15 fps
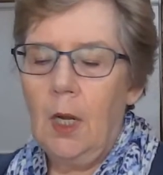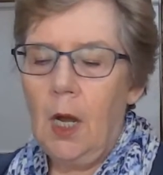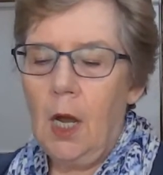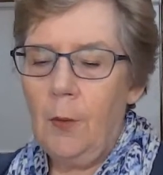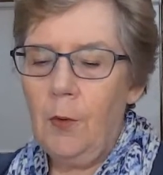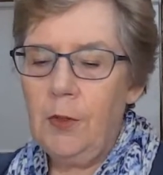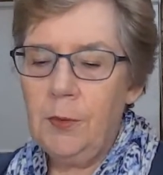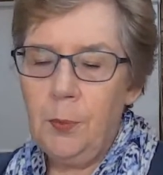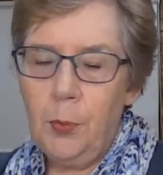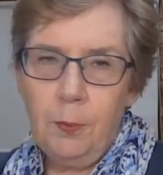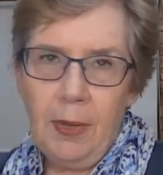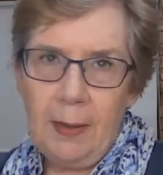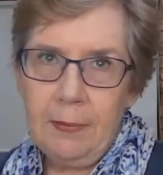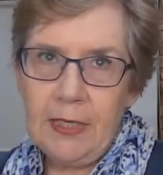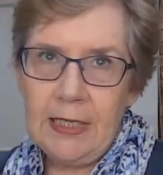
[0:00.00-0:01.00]
I want to put
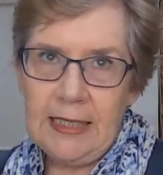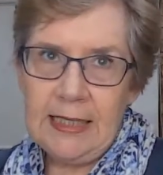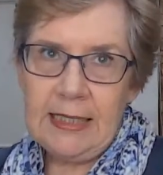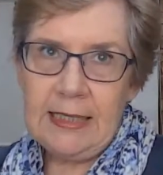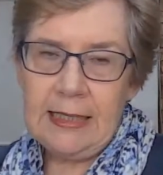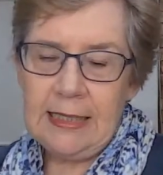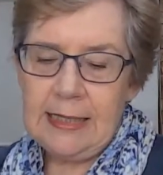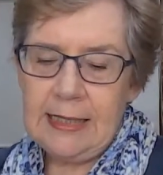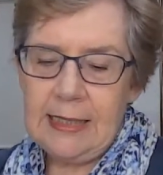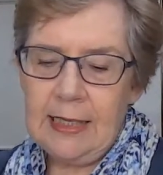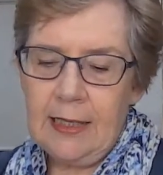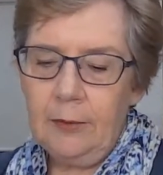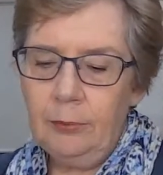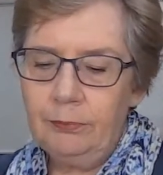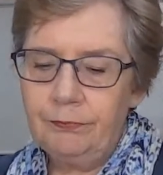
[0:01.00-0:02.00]
pumpkins in this
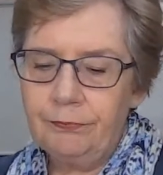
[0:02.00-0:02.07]
year.